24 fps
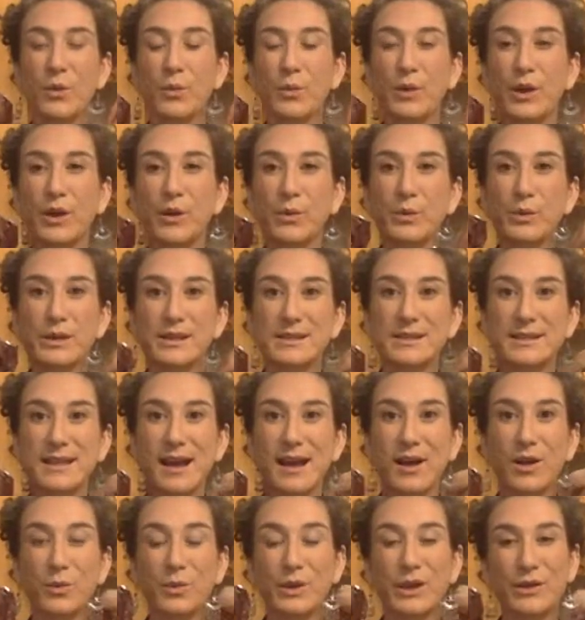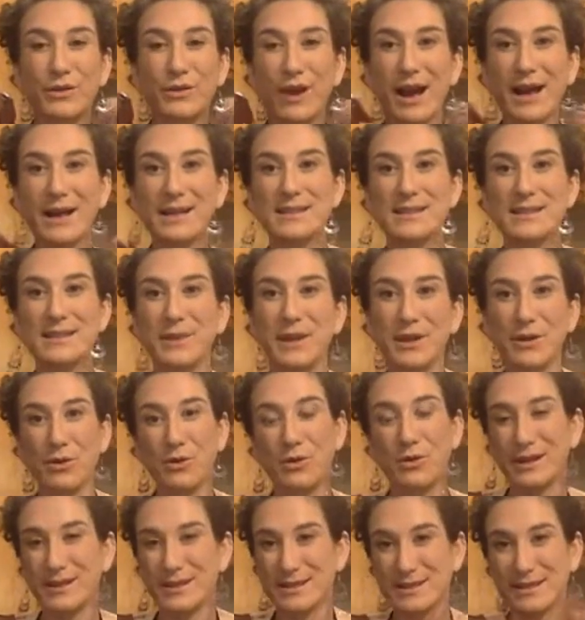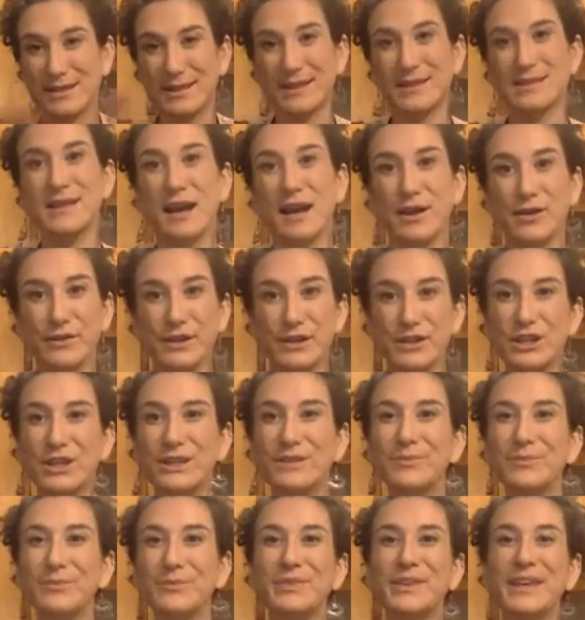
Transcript: where we sell wheatgrass and microgreens to the entire region.